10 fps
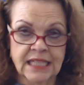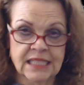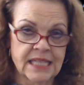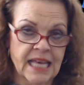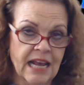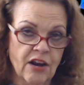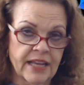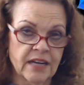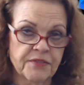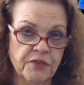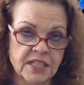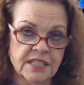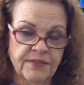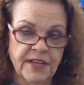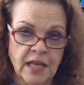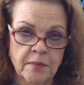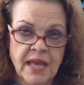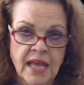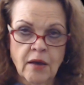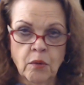that are in front of him,
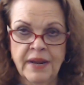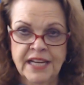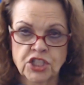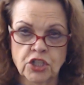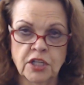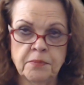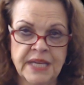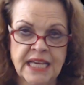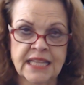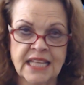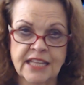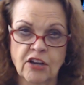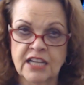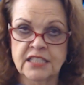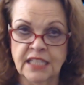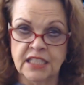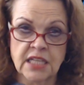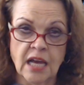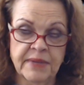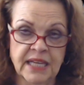which could be that there are six
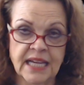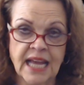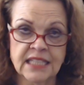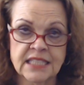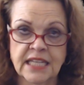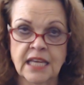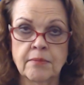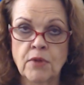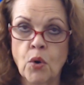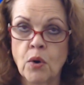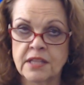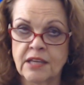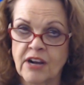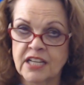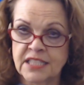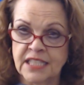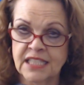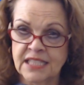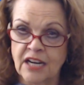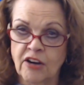coming against him, or there are six
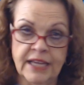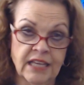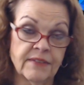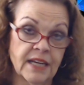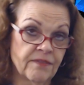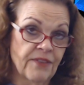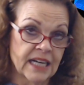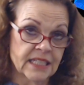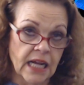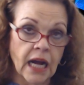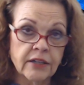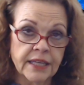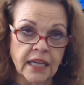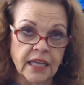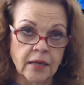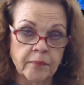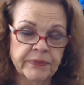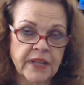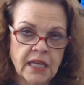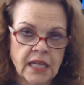that are even in fact guarding him.
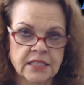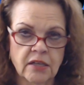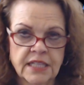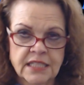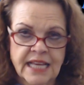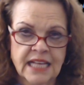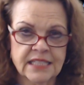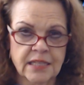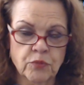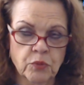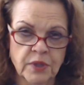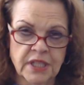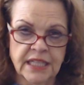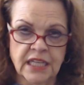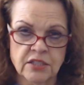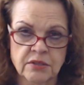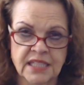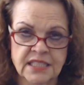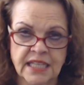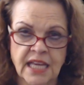So this has some really
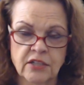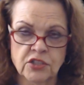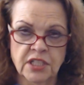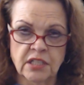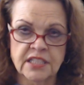interesting energies.